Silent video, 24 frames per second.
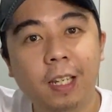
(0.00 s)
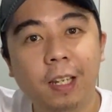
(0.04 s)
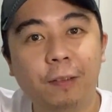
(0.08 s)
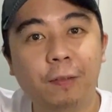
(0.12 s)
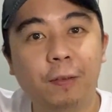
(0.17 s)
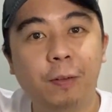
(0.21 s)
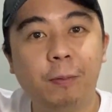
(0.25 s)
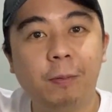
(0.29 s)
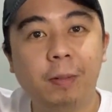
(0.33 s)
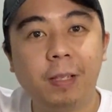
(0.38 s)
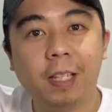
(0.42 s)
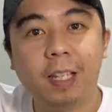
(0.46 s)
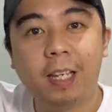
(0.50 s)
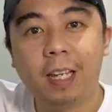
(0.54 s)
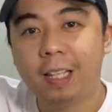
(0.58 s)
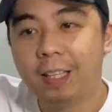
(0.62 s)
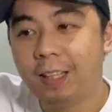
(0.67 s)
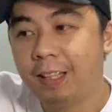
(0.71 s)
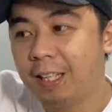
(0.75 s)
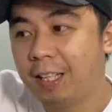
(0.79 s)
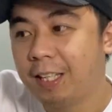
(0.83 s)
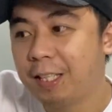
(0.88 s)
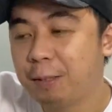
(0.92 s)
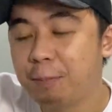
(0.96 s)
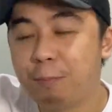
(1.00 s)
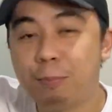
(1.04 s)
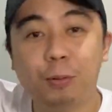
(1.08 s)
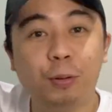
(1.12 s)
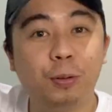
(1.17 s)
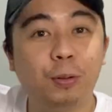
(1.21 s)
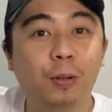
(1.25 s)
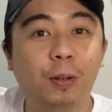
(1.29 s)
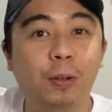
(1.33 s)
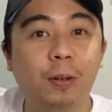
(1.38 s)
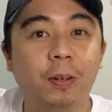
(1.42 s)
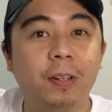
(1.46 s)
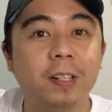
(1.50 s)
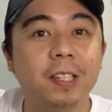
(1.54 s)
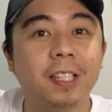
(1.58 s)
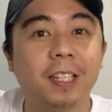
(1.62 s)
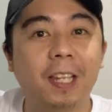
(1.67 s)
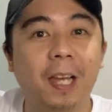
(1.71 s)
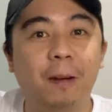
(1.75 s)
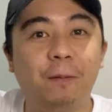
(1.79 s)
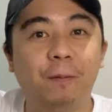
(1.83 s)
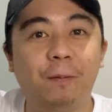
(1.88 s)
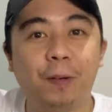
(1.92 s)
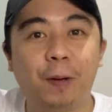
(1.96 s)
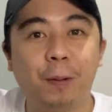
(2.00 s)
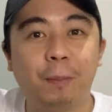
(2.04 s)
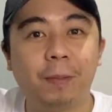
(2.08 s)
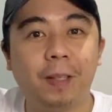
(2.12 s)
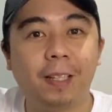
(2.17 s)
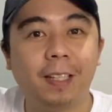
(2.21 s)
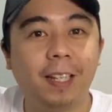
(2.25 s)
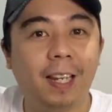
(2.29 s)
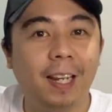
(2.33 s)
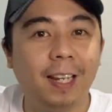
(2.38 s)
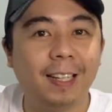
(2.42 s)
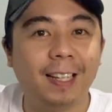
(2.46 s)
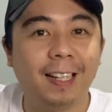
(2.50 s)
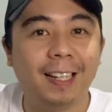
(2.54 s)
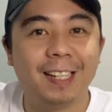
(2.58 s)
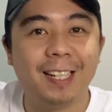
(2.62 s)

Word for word: if we will get this boodle or scam from the Titan.